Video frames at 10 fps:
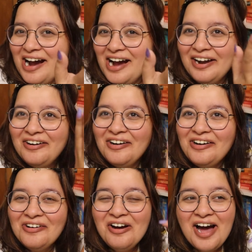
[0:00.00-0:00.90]
I don't
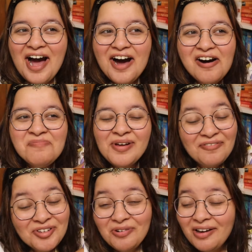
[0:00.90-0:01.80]
know.
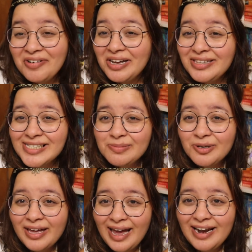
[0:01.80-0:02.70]
If you have read this
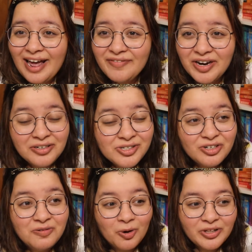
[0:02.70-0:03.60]
book and have
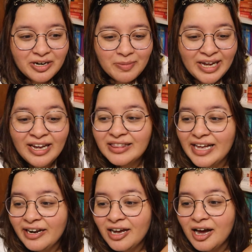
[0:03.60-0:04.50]
understood more than me,
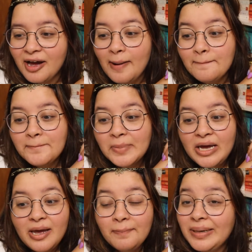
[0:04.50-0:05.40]
then
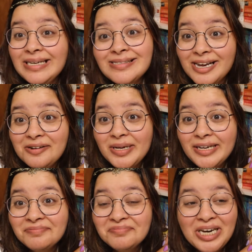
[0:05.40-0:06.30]
please tell
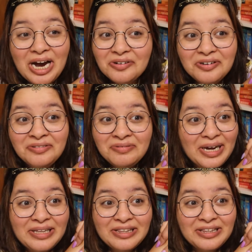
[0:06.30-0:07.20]
me down
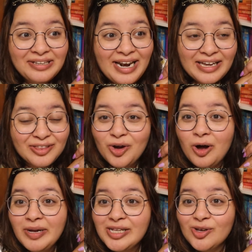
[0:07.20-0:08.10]
in like the
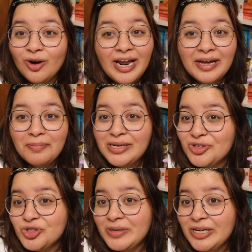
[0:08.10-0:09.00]
comments, or like
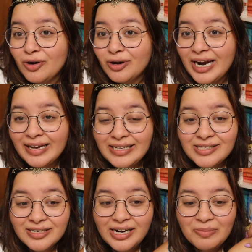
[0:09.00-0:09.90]
message me on like
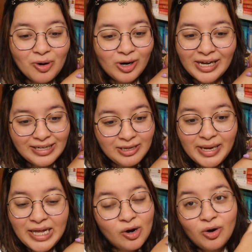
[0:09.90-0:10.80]
Instagram or like
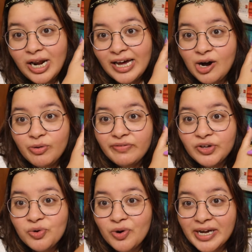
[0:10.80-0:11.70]
email or like
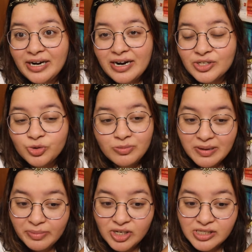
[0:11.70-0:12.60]
however you want to get in touch with
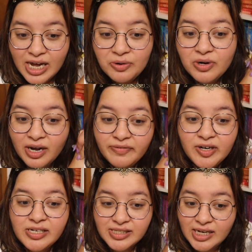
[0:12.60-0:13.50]
me, because I would love
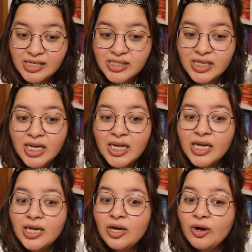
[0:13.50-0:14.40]
to discuss
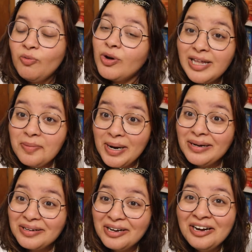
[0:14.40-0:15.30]
what that meant.